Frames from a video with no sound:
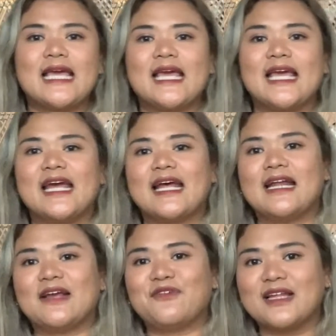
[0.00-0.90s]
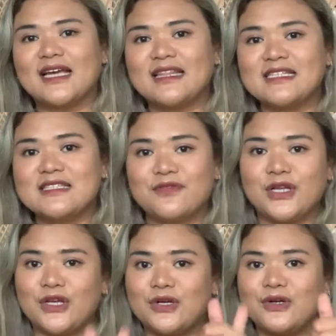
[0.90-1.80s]
And if you like this
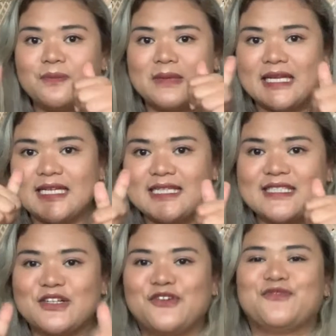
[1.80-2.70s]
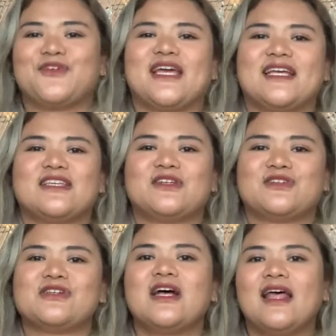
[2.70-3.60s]
video, please don't forget
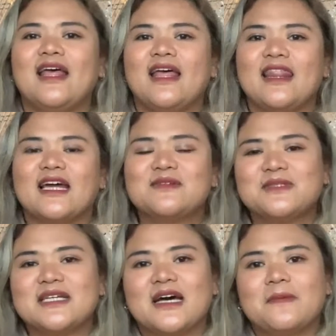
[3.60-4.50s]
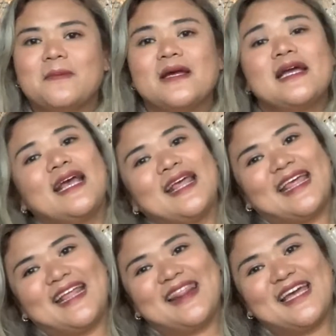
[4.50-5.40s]
thumbs up,
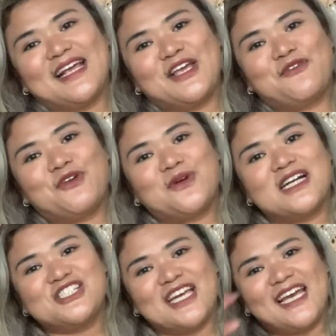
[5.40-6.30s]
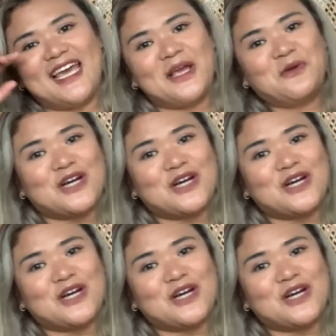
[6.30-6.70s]
and thank you for watching.